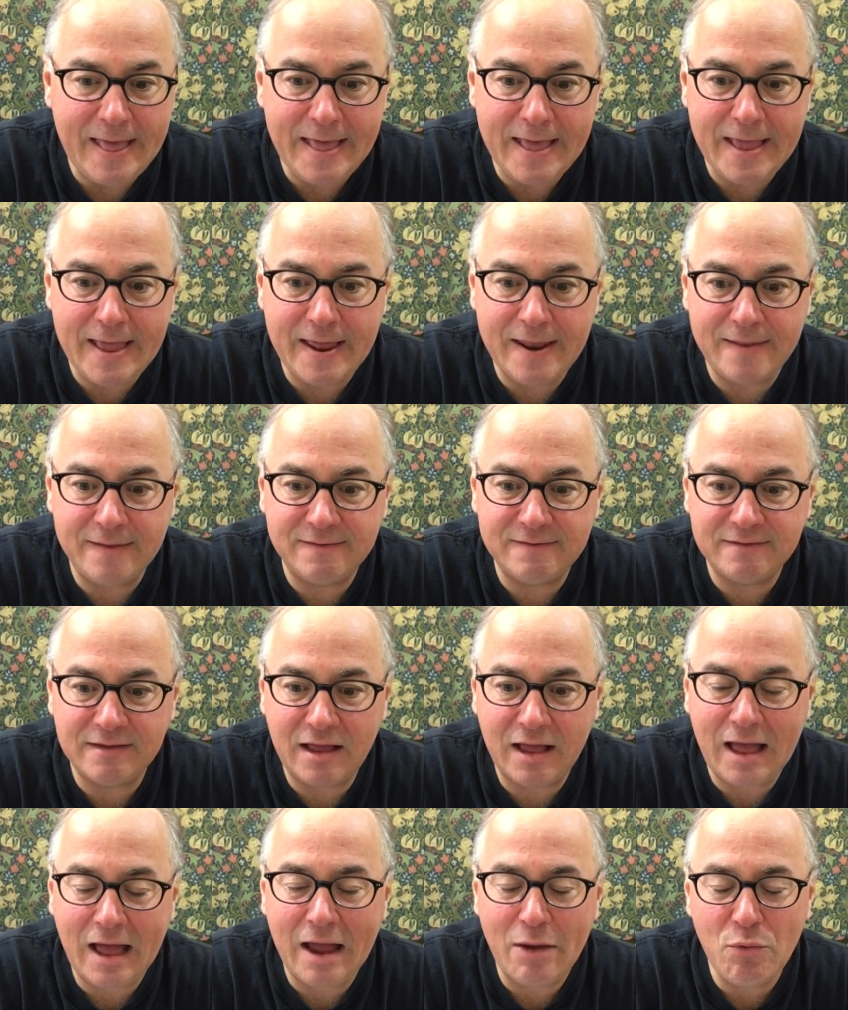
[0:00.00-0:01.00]
And
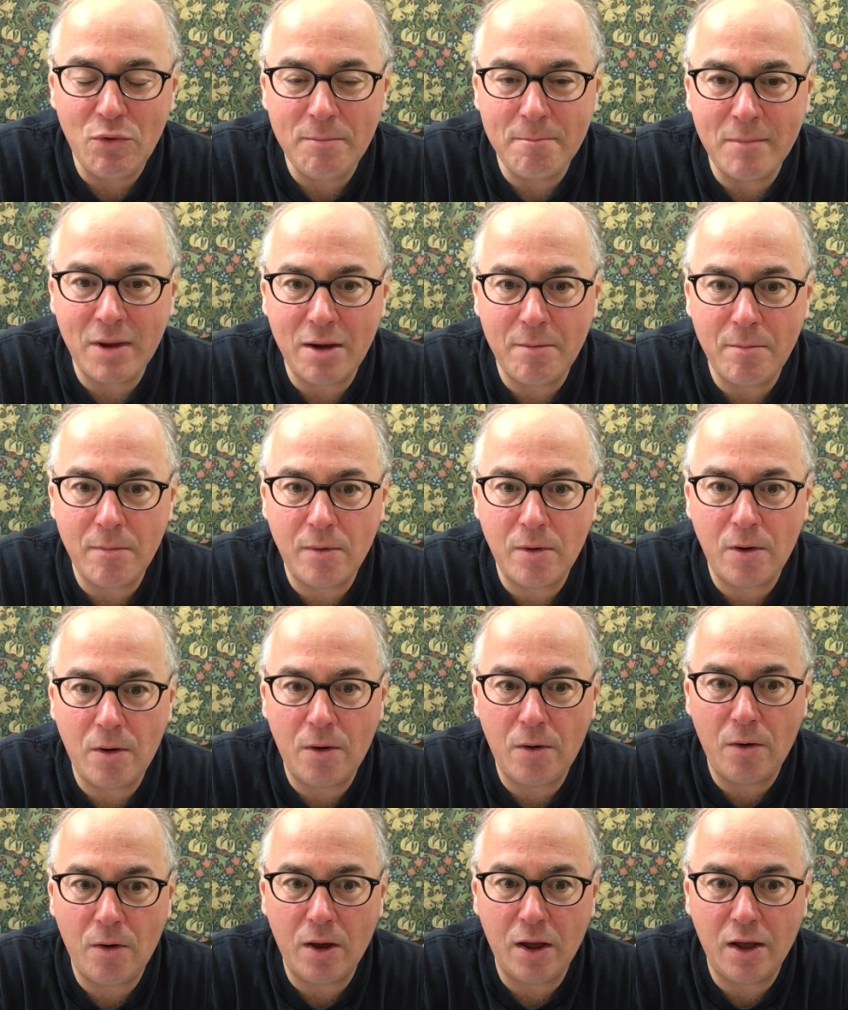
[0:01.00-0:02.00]
I
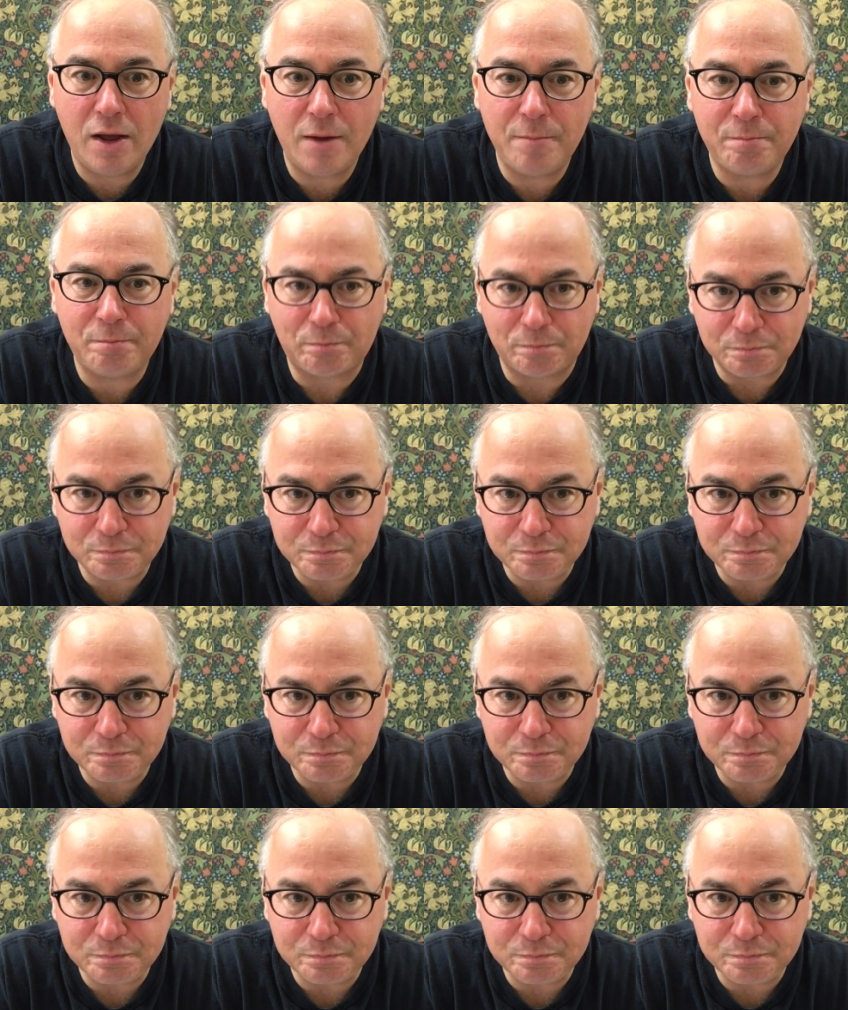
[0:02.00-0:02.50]
remember uh,